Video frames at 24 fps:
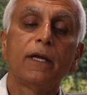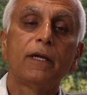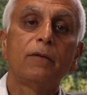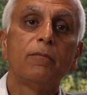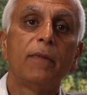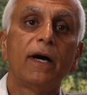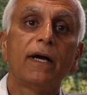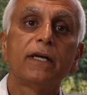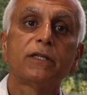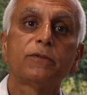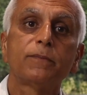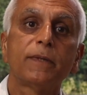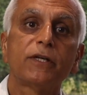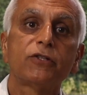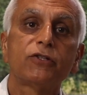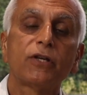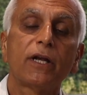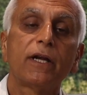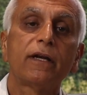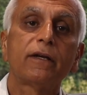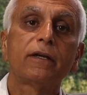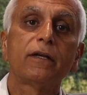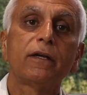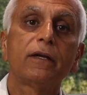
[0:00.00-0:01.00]
In my
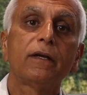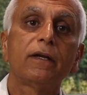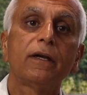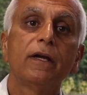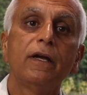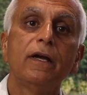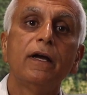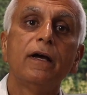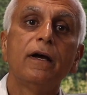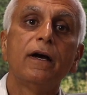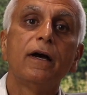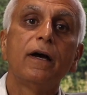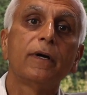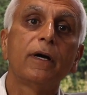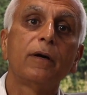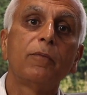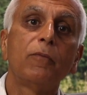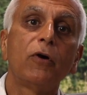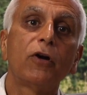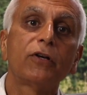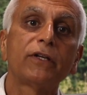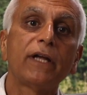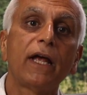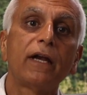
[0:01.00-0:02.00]
specialty, a
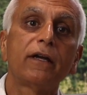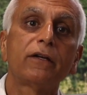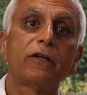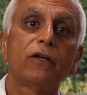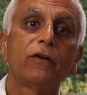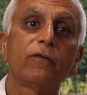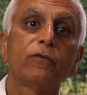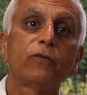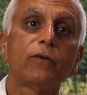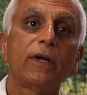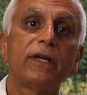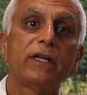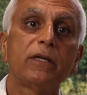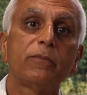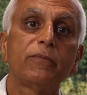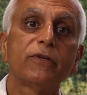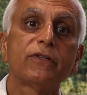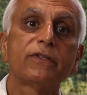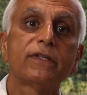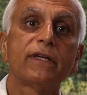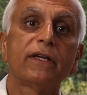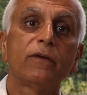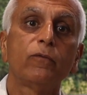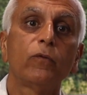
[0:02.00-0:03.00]
mortality of
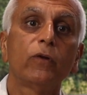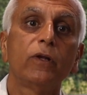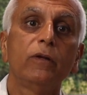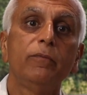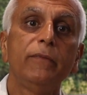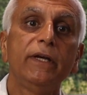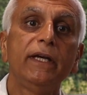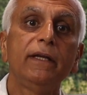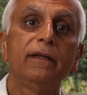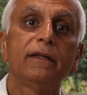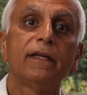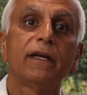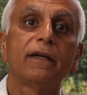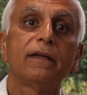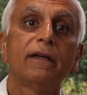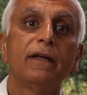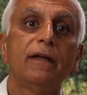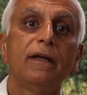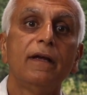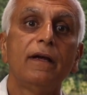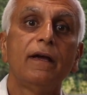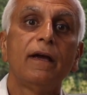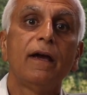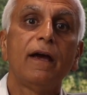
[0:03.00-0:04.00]
20% will mean that
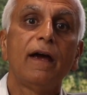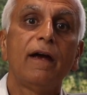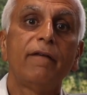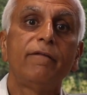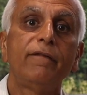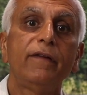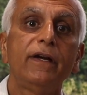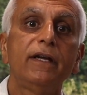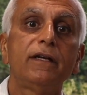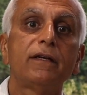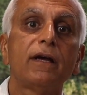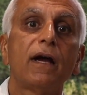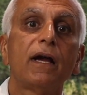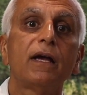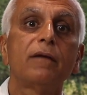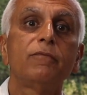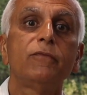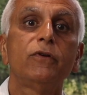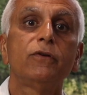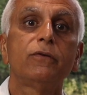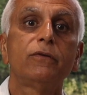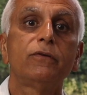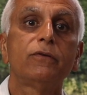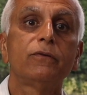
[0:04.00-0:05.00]
every
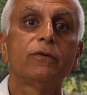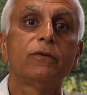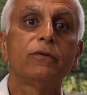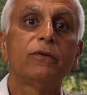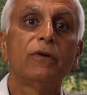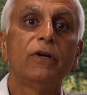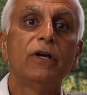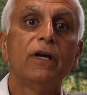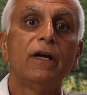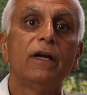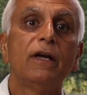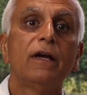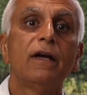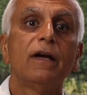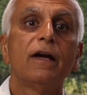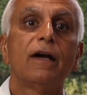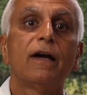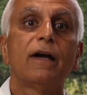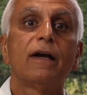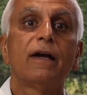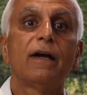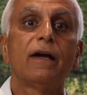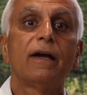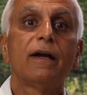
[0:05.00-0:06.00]
time you do
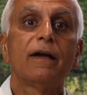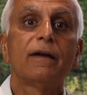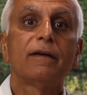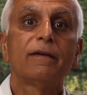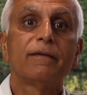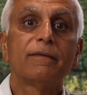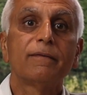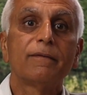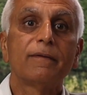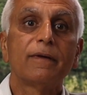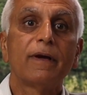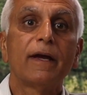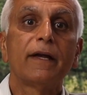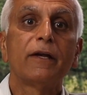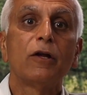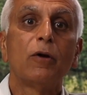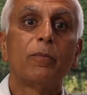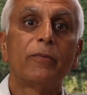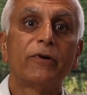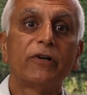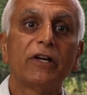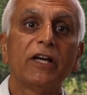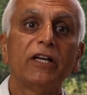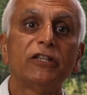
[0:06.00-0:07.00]
an
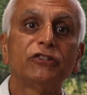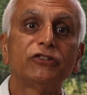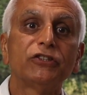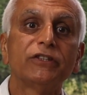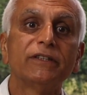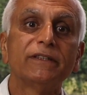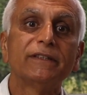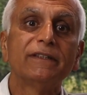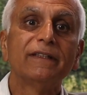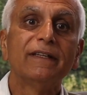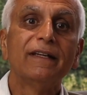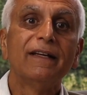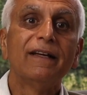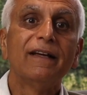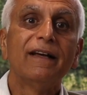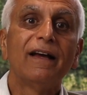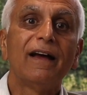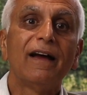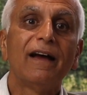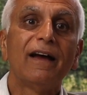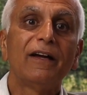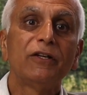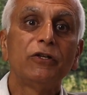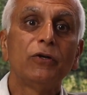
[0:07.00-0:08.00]
operation,
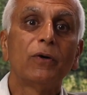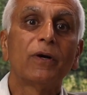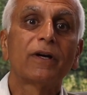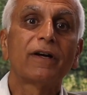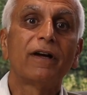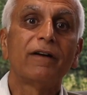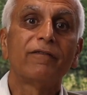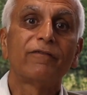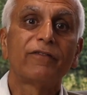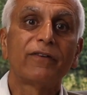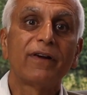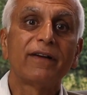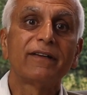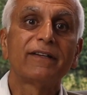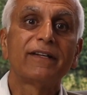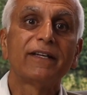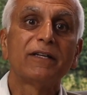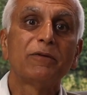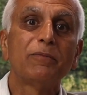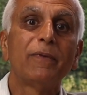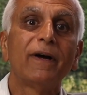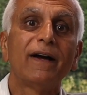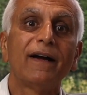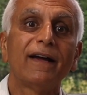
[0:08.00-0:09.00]
you are
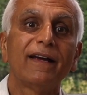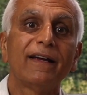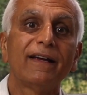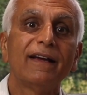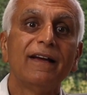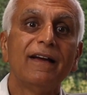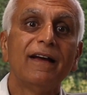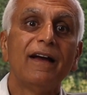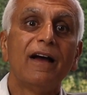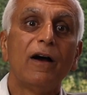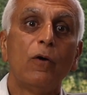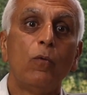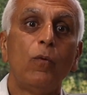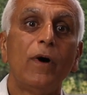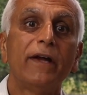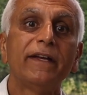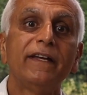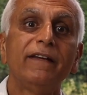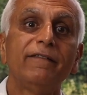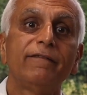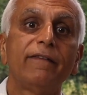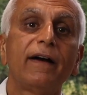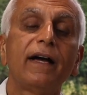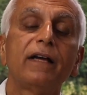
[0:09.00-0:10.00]
confronted by
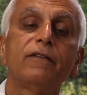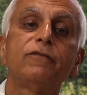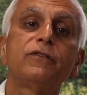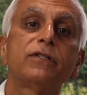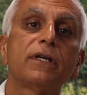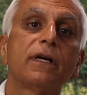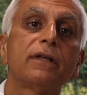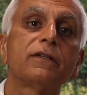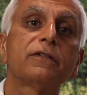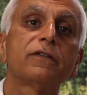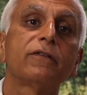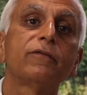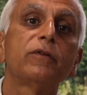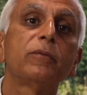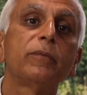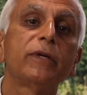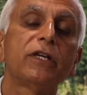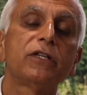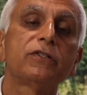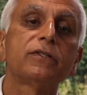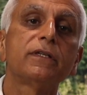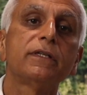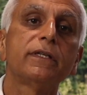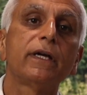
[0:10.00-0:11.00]
1 in 5 chance of the
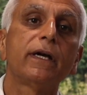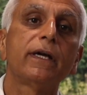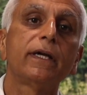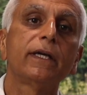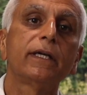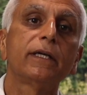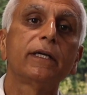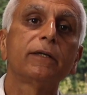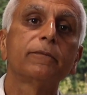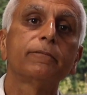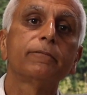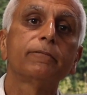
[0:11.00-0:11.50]
patient dying.